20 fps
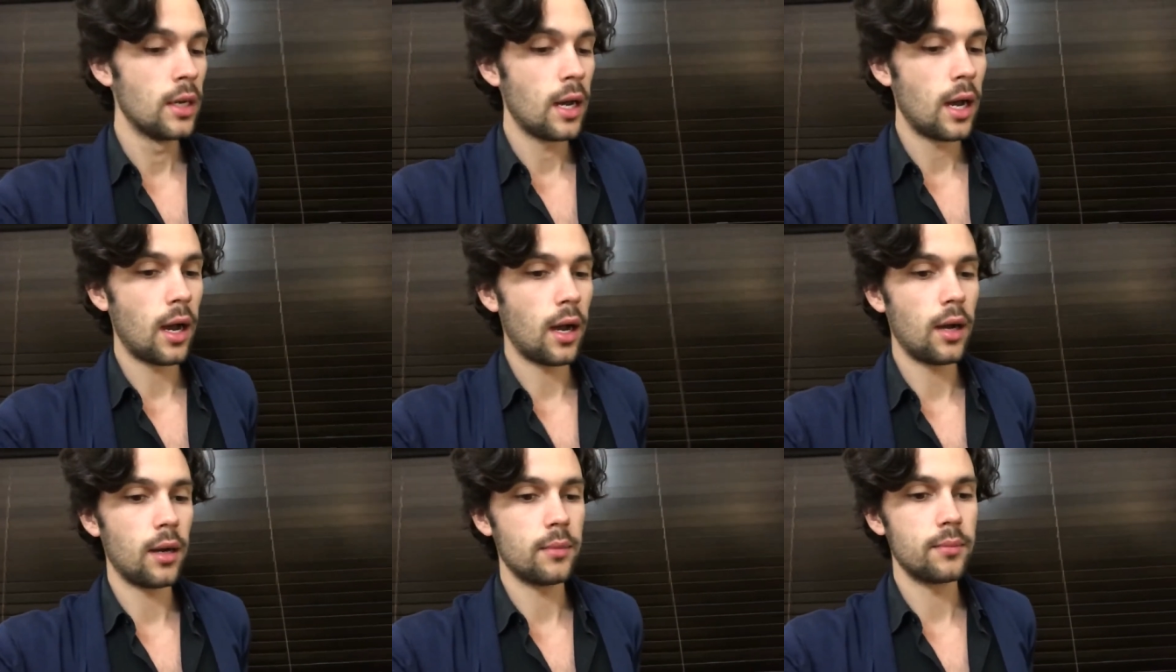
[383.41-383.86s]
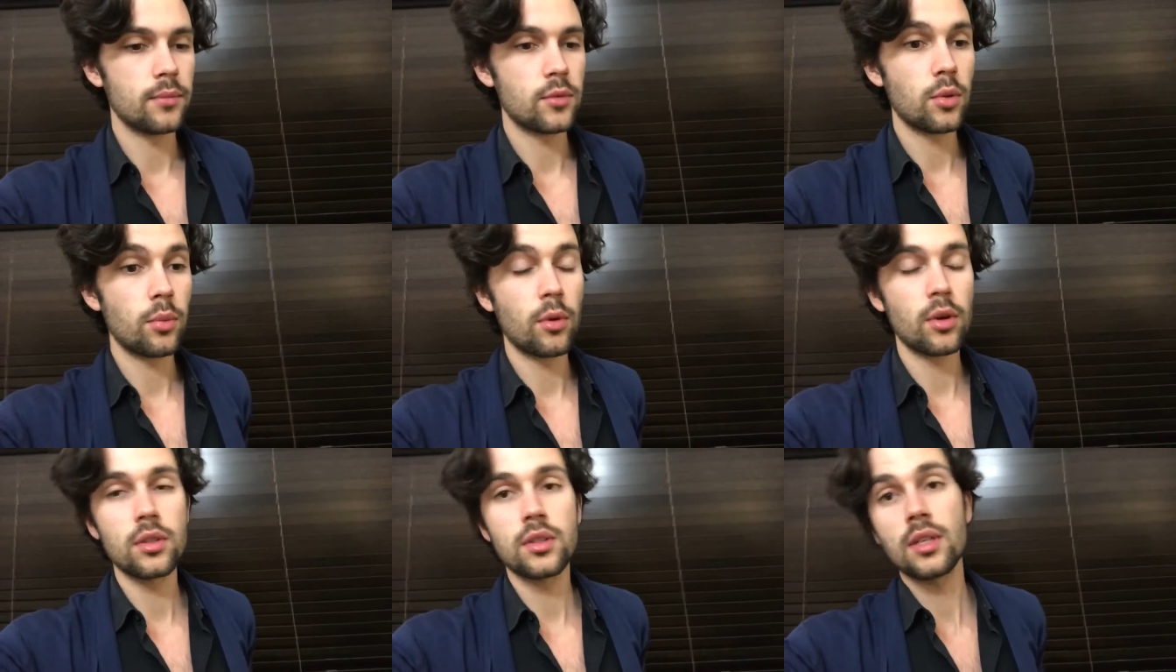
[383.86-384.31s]
Um,
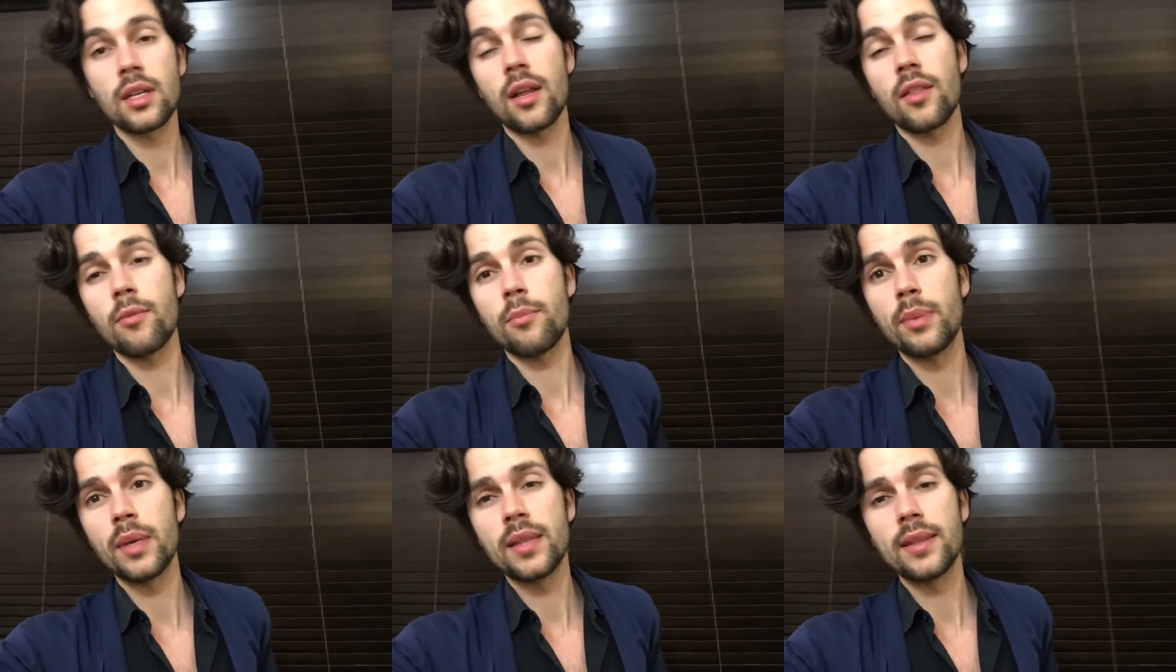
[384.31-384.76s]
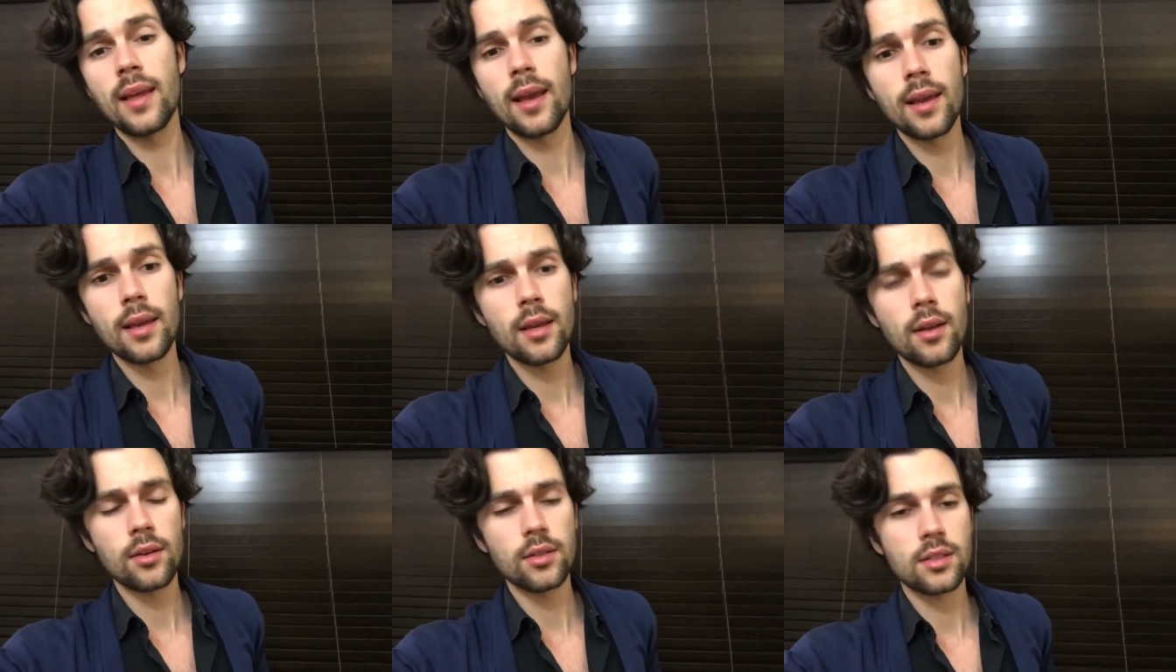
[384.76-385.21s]
tomorrow's another big
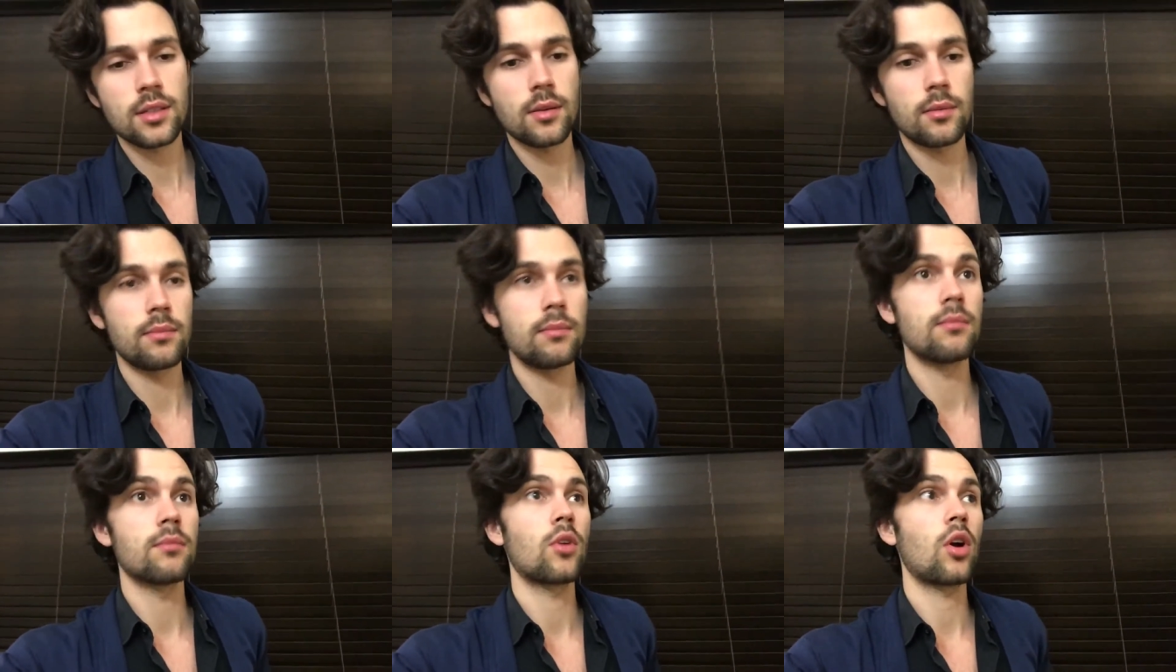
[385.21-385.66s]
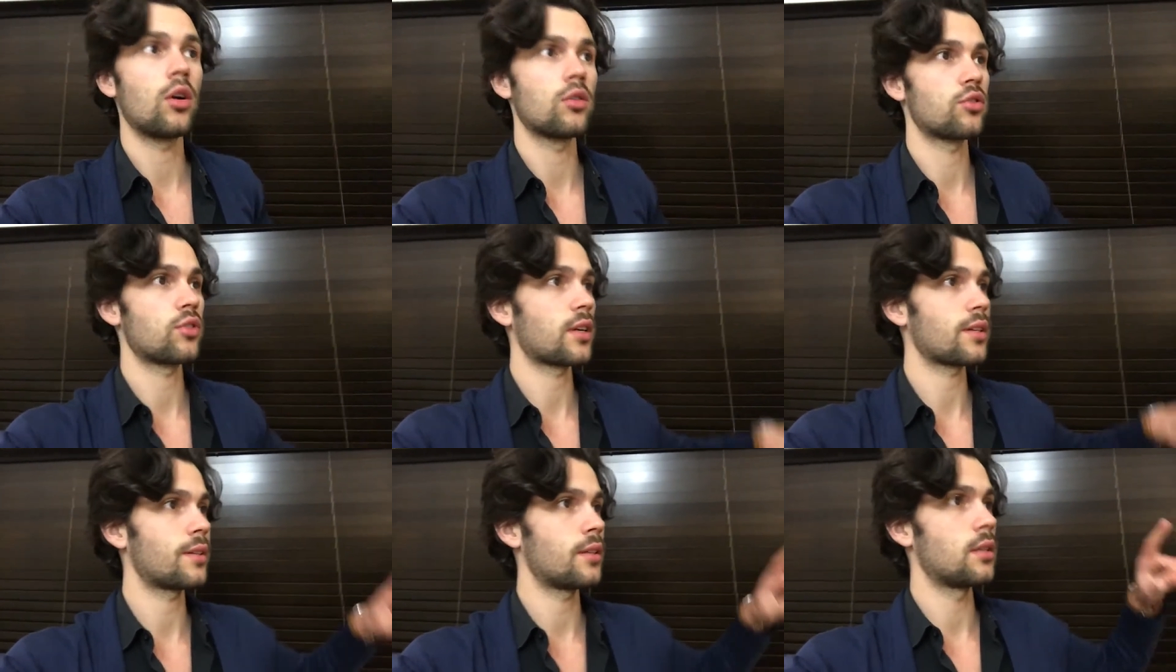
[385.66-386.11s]
day. Got some
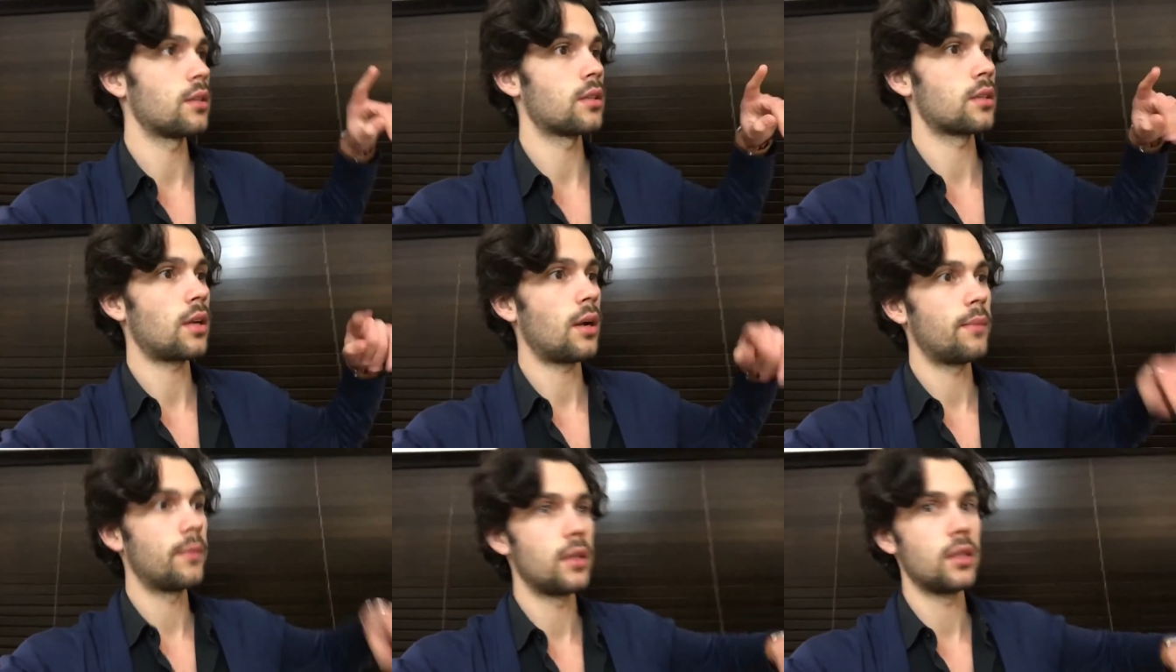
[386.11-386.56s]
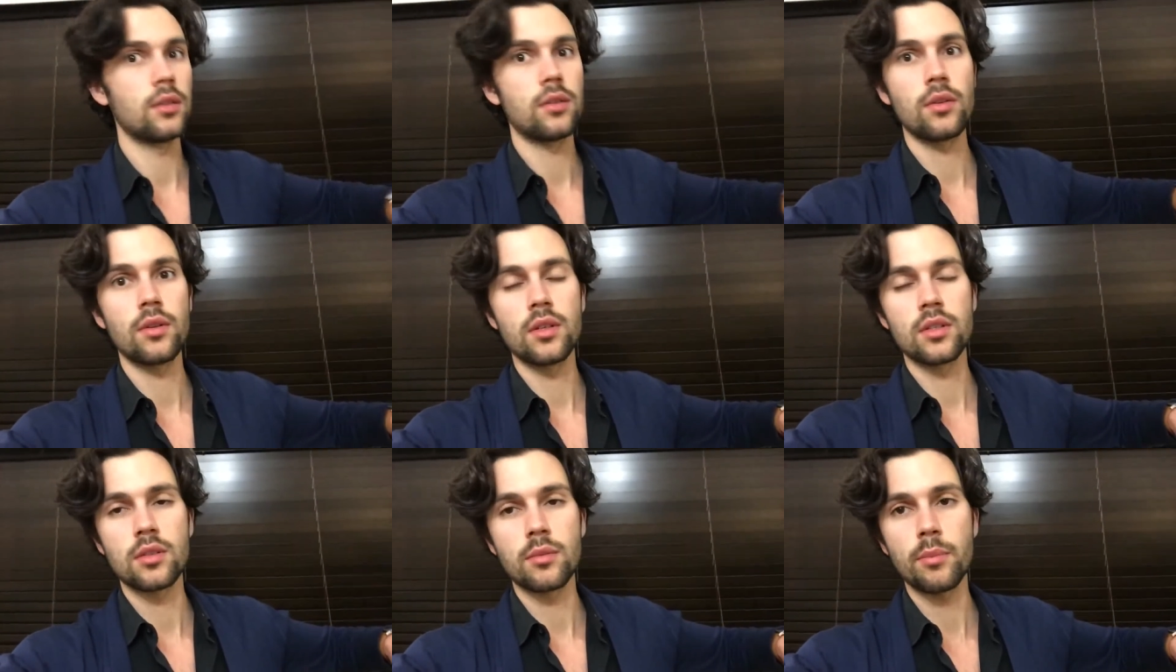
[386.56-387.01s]
contractor coming to
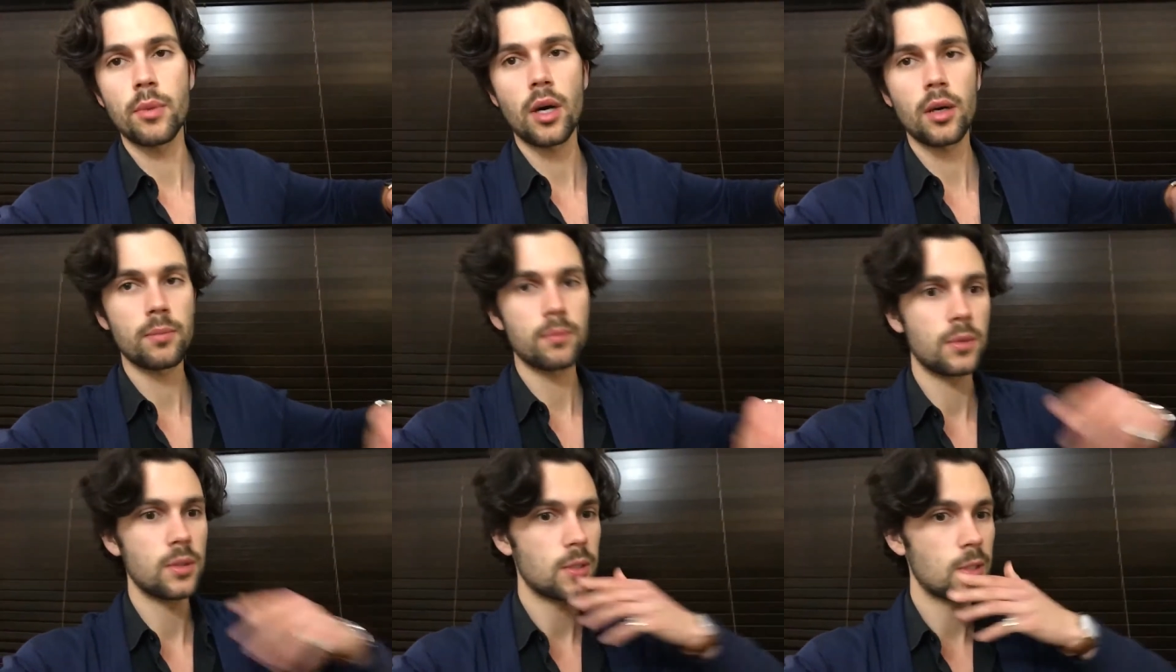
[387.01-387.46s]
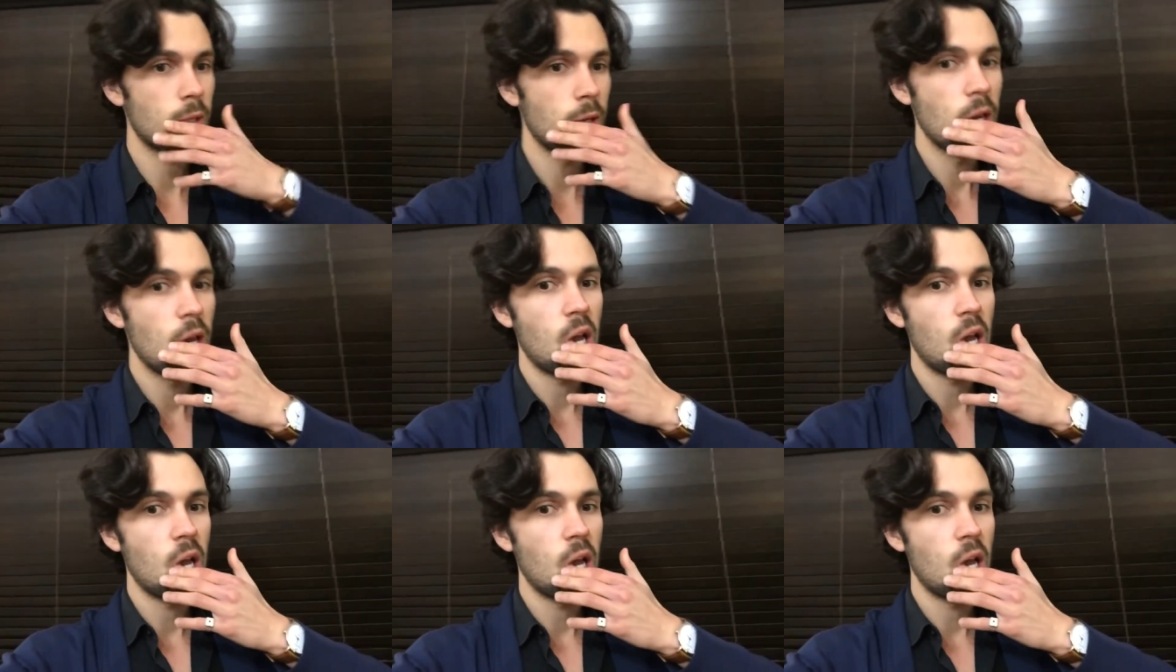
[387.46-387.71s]
this apartment